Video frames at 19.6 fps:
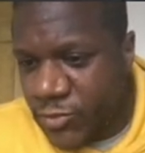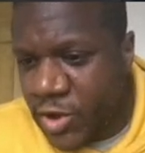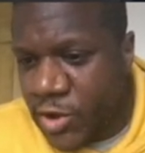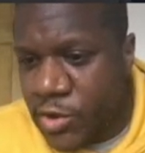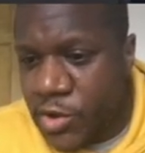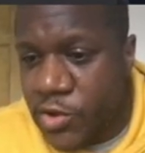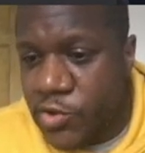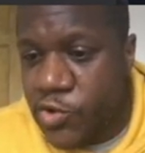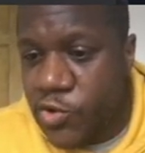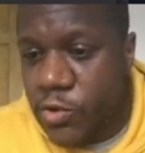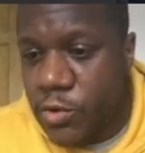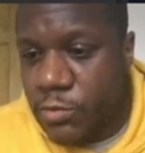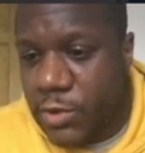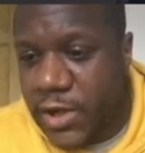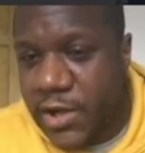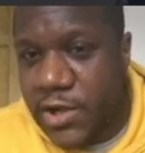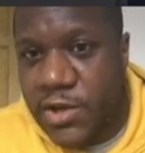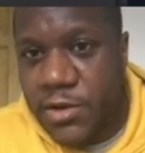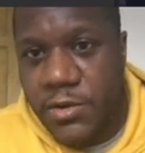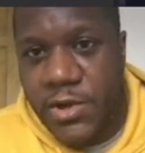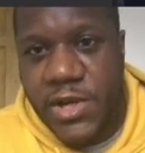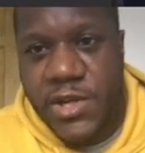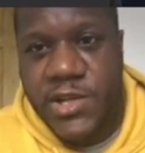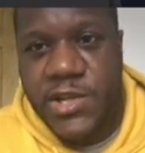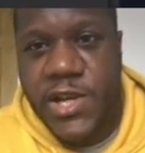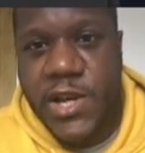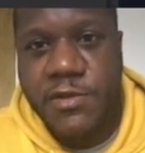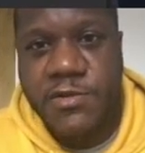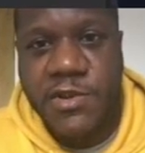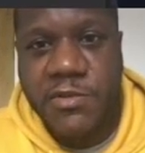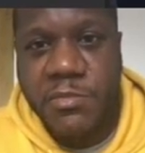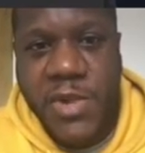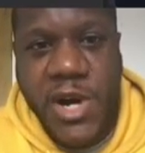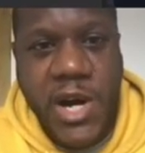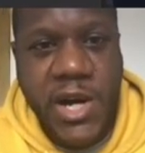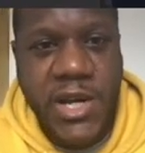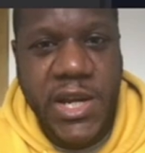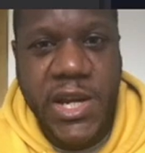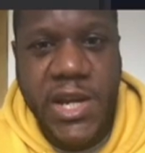not sure what they're doing in terms of
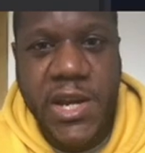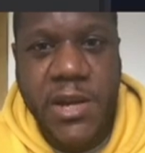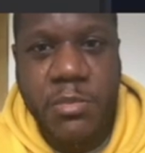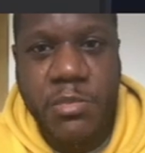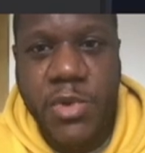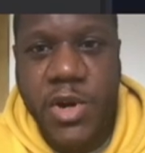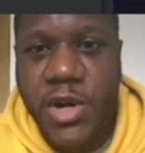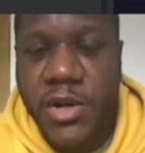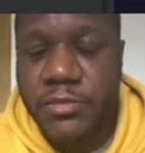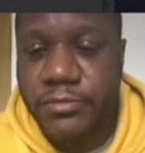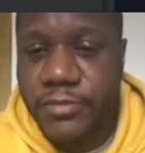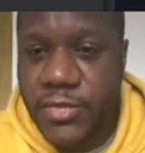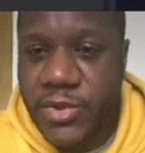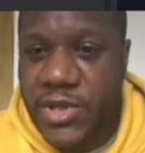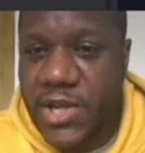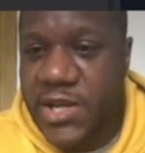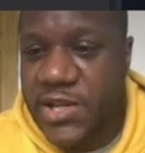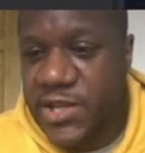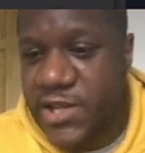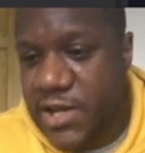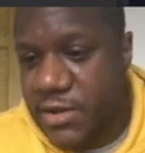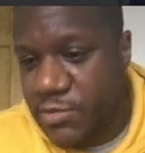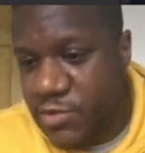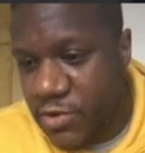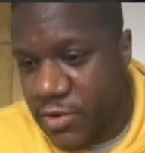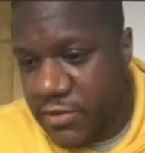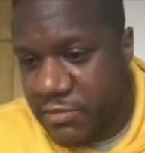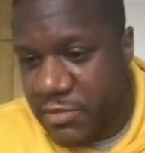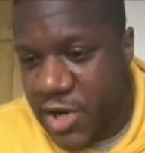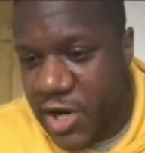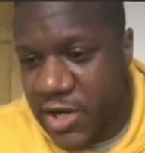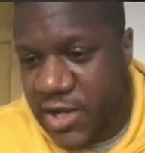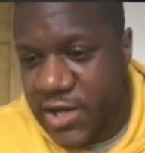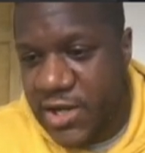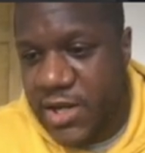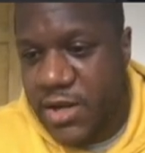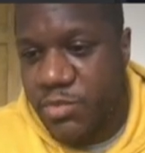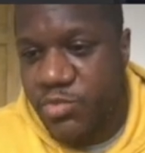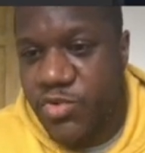marketing, but they seem to have
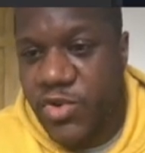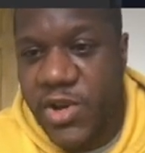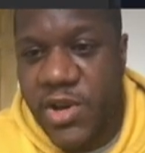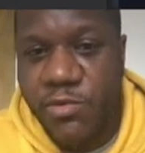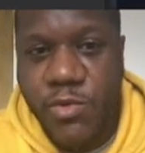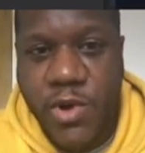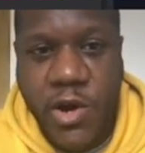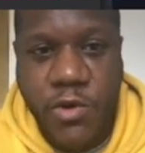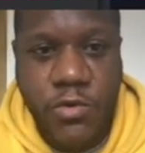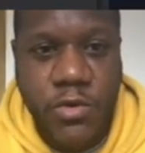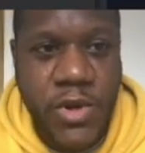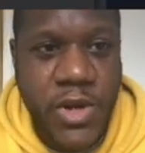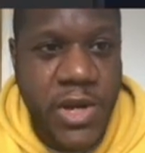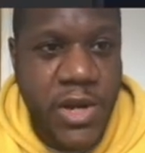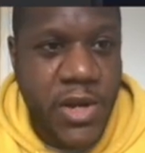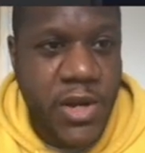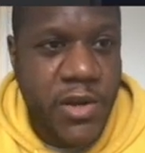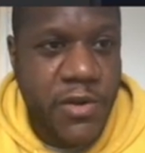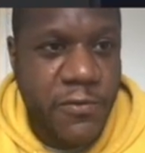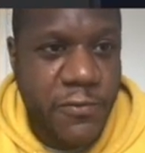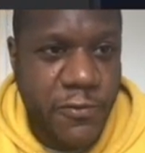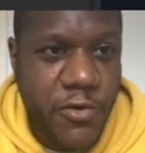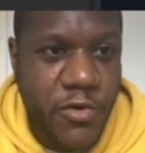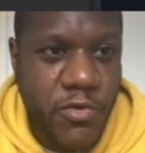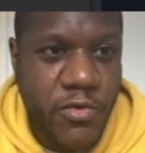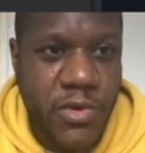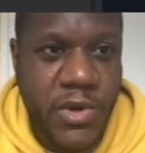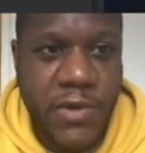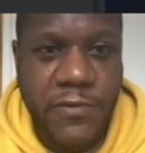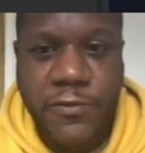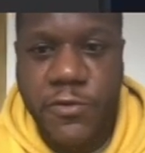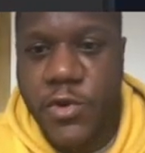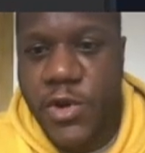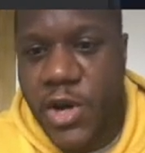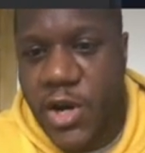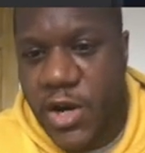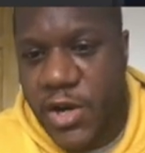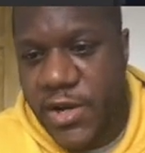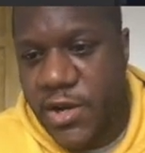marketed it pretty well through the
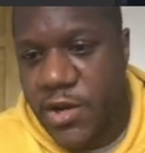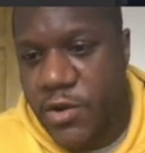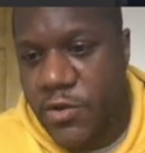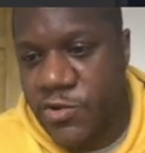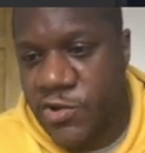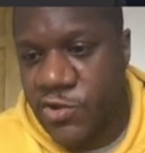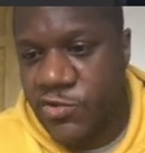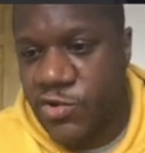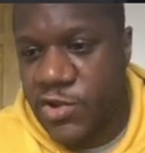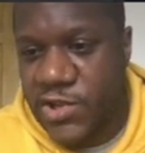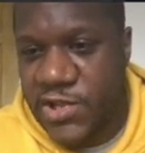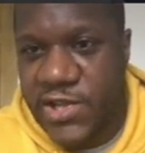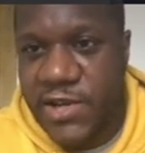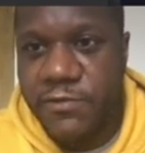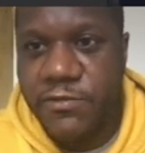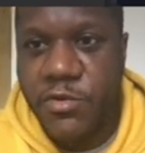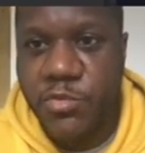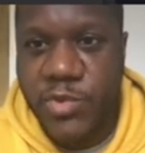IDOs across several